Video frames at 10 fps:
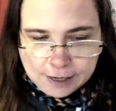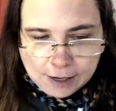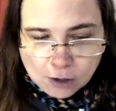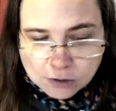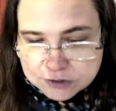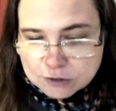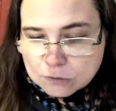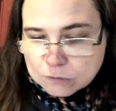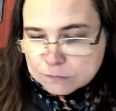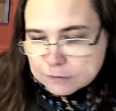
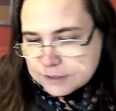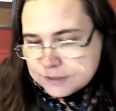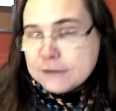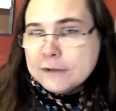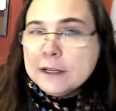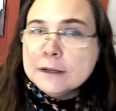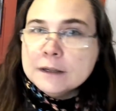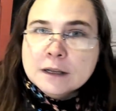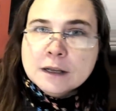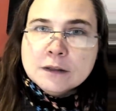Also, this evening,
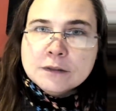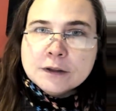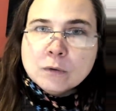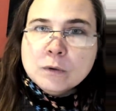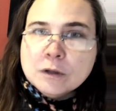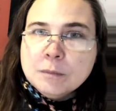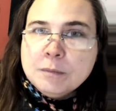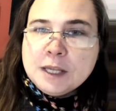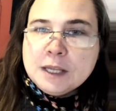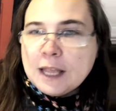there will
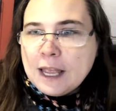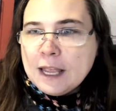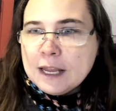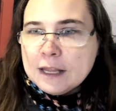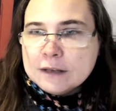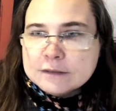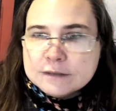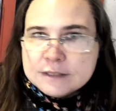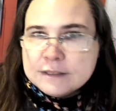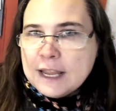be a
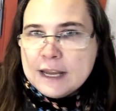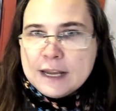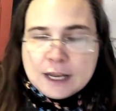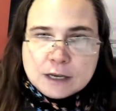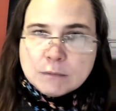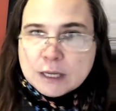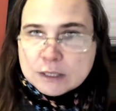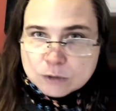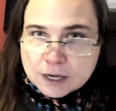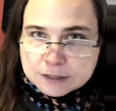Today in Men's
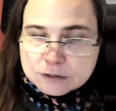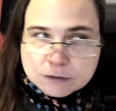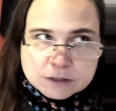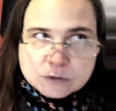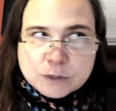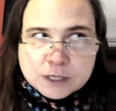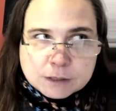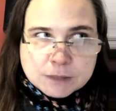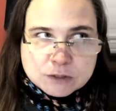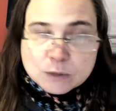Rights, or This Week in
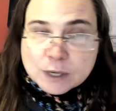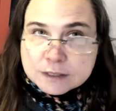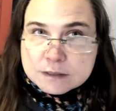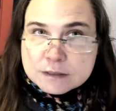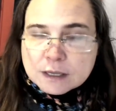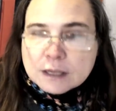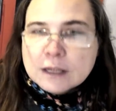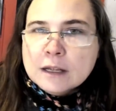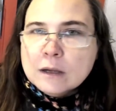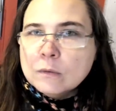Men's Rights.
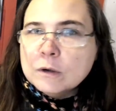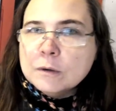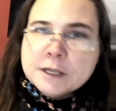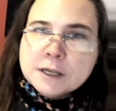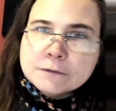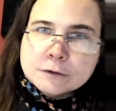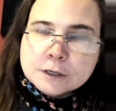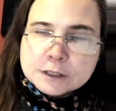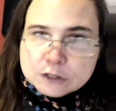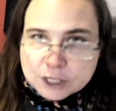We'll be
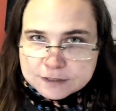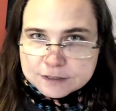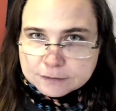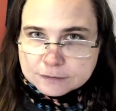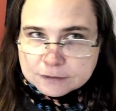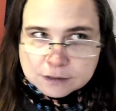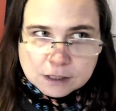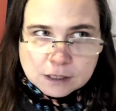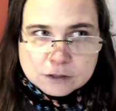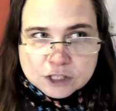covering Justin
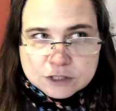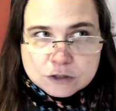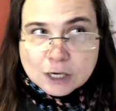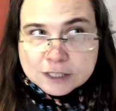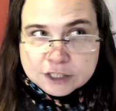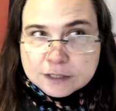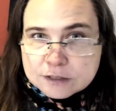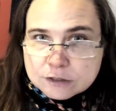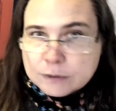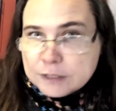Trottier's
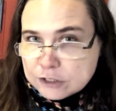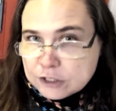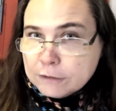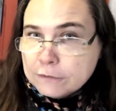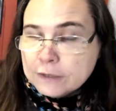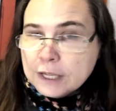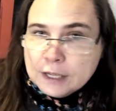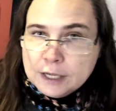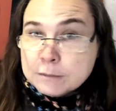new initiative, Him